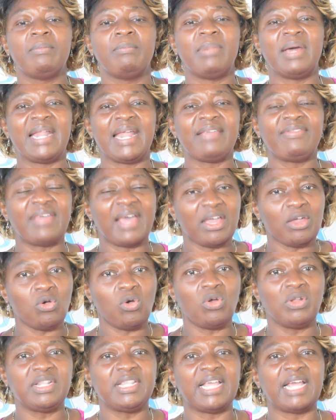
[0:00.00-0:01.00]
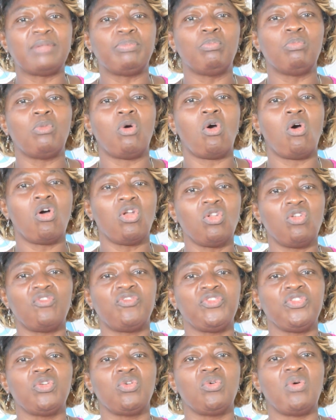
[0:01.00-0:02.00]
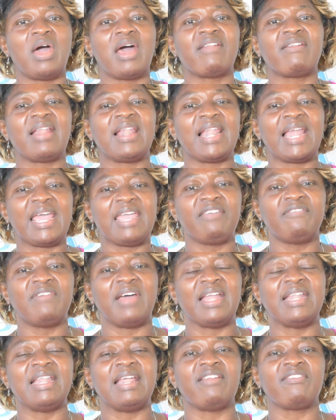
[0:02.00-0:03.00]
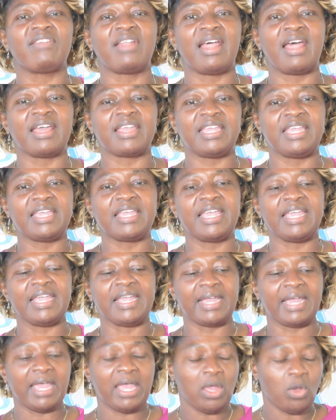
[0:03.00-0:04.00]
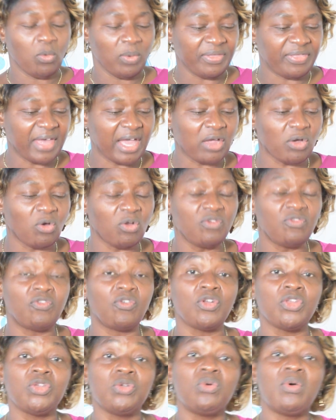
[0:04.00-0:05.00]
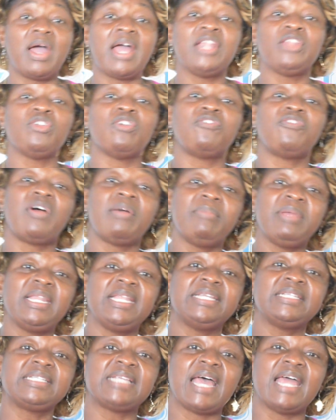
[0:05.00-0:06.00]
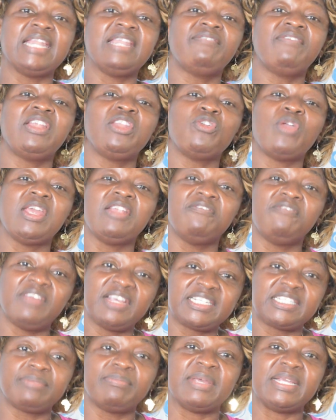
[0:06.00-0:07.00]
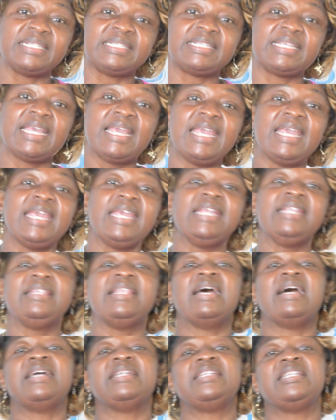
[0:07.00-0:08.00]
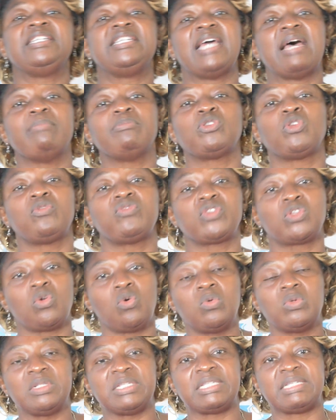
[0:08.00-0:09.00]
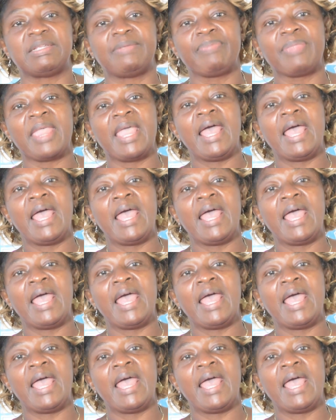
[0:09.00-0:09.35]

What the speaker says: But I thank God that all of you are alive and are kicking. We thank God for you and your families and even your investments in the terms of schools.